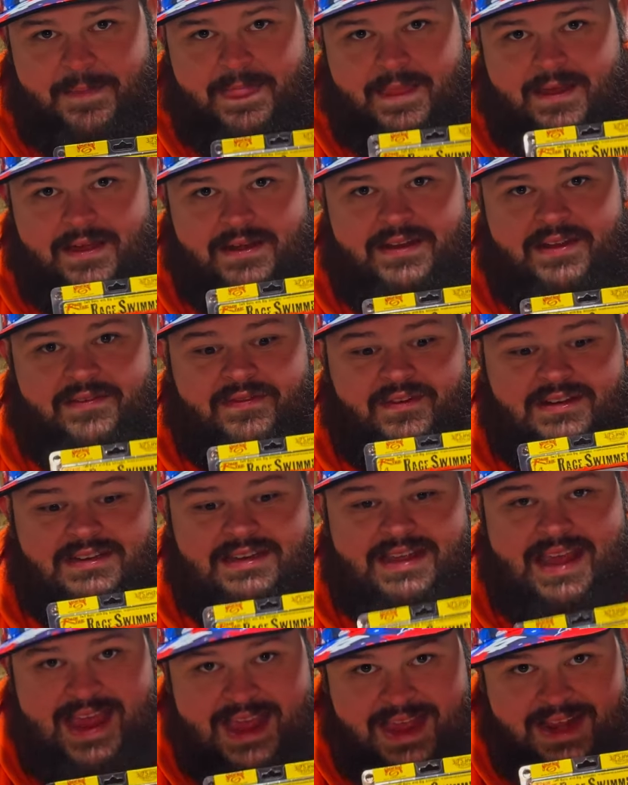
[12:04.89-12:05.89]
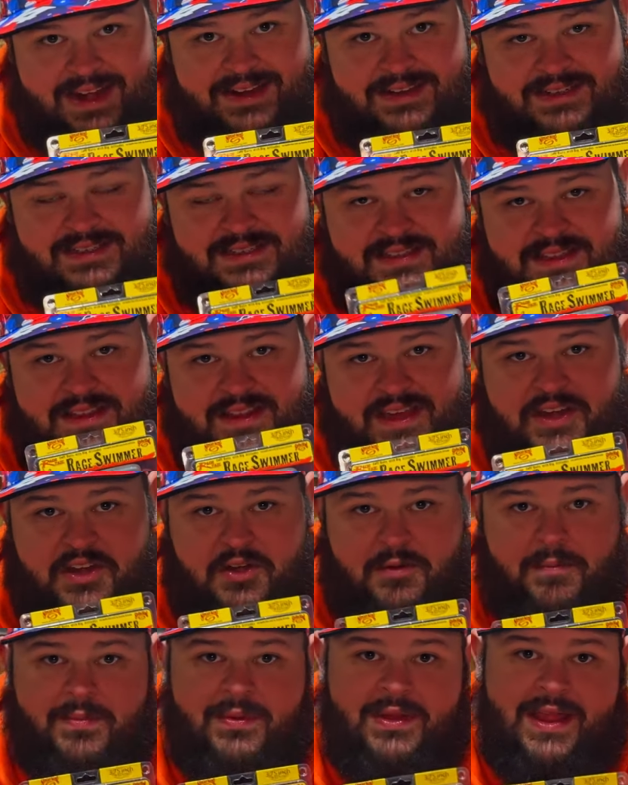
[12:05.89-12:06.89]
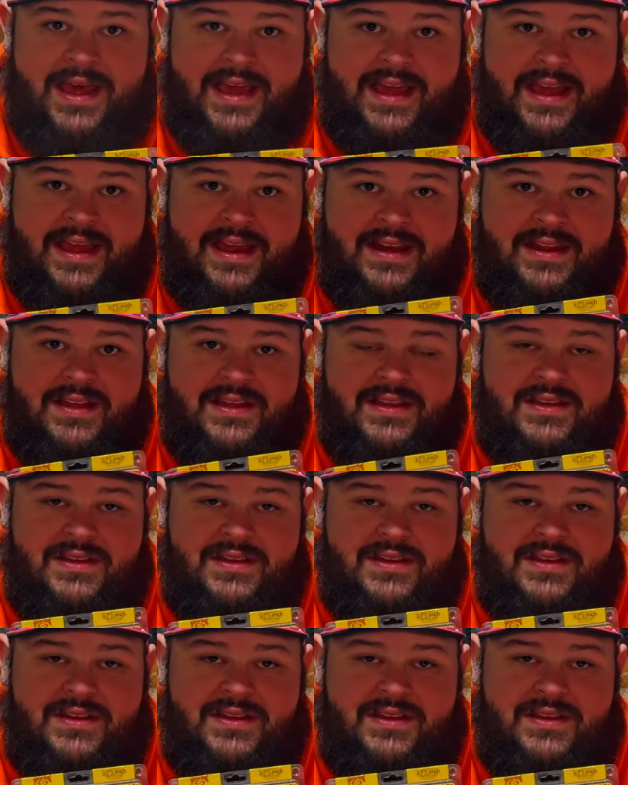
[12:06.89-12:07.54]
a different cadence than your blade.